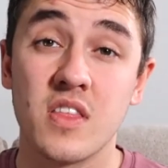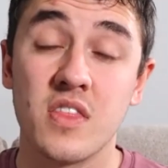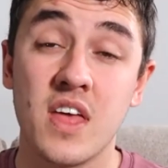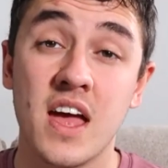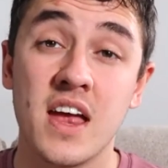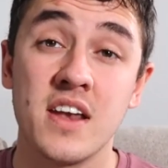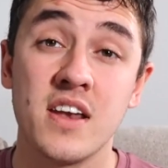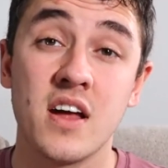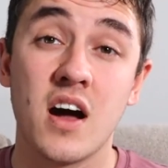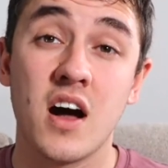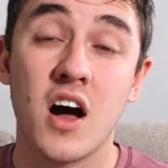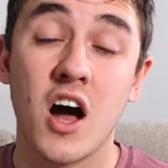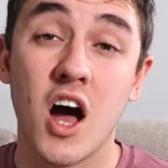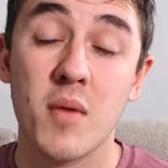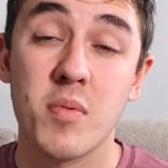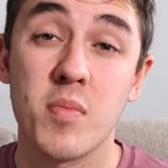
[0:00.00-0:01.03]
Then
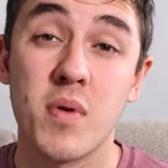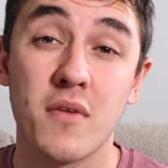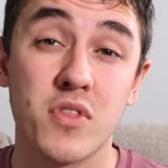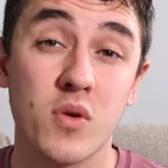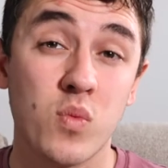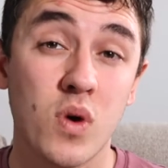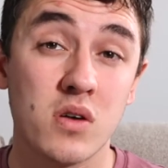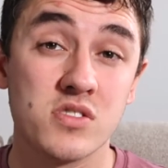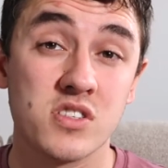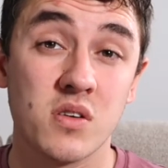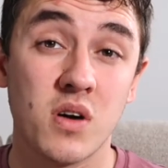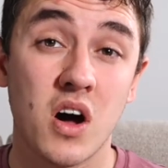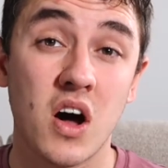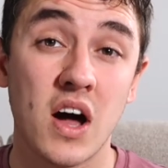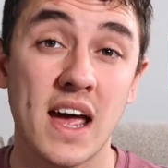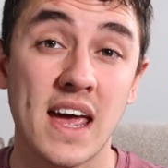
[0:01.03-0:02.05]
Up Above the World So
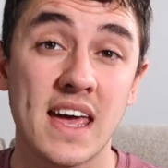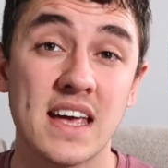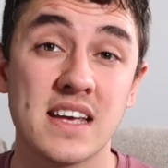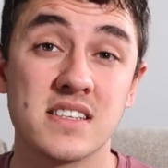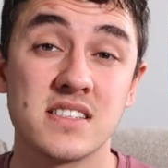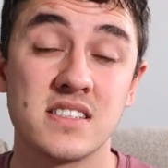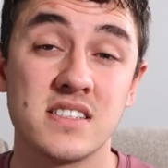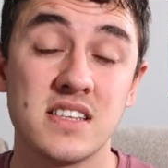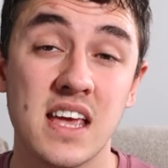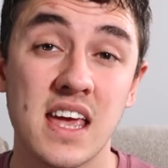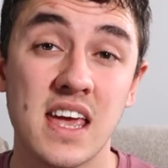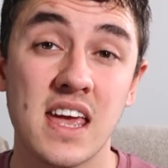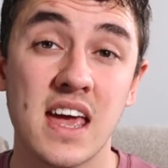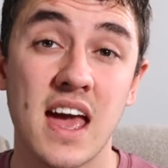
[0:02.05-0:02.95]
High is C,